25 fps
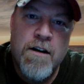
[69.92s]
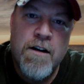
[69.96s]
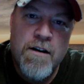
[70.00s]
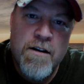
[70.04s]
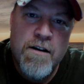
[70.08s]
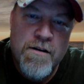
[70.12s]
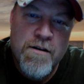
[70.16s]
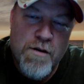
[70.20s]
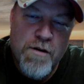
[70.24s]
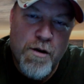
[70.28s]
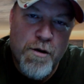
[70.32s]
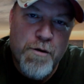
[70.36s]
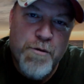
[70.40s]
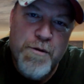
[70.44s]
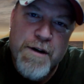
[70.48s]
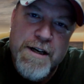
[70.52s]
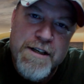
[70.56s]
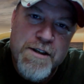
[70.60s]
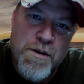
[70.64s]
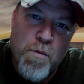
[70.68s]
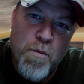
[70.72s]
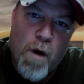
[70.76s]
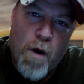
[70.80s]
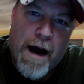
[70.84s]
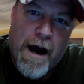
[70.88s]
So the
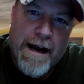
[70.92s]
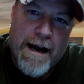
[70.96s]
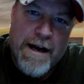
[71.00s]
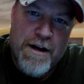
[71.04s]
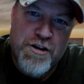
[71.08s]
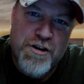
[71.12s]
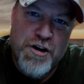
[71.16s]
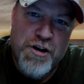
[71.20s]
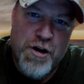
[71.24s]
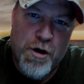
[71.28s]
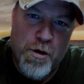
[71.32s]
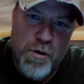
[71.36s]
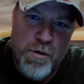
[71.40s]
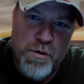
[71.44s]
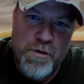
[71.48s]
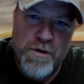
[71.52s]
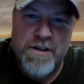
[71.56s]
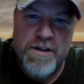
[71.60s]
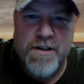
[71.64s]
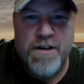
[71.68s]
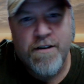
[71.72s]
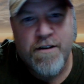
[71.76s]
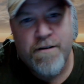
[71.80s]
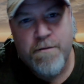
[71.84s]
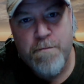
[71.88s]
reason why I
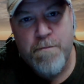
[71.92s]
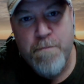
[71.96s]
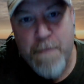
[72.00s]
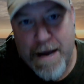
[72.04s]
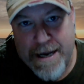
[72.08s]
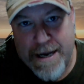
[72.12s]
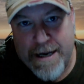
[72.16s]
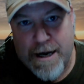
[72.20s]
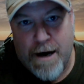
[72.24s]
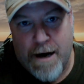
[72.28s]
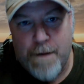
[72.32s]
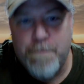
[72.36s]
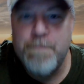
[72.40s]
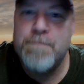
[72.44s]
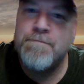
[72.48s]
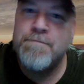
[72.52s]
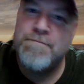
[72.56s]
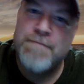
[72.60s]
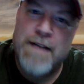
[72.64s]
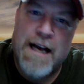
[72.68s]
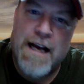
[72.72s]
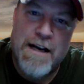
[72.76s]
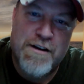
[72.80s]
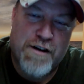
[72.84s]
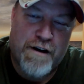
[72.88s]
chose makeup
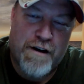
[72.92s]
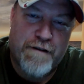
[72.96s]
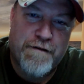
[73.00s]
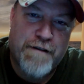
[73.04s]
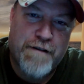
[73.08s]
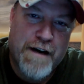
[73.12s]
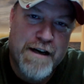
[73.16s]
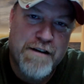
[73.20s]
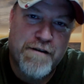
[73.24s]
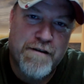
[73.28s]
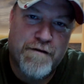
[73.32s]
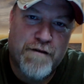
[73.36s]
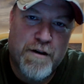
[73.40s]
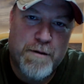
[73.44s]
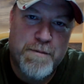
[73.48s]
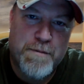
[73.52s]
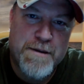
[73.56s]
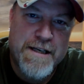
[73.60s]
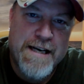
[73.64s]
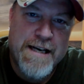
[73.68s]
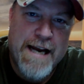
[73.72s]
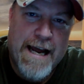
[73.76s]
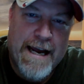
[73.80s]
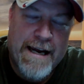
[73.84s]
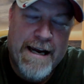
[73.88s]
as our phrasal verb
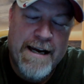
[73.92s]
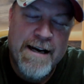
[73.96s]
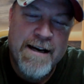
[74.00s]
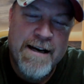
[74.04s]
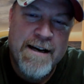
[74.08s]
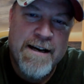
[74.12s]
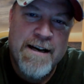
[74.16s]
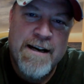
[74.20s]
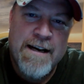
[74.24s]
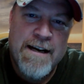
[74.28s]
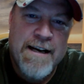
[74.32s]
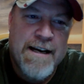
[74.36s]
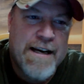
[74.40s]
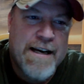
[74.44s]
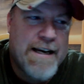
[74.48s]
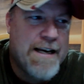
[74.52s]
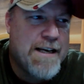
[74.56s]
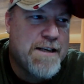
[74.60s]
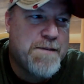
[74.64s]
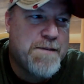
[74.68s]
today is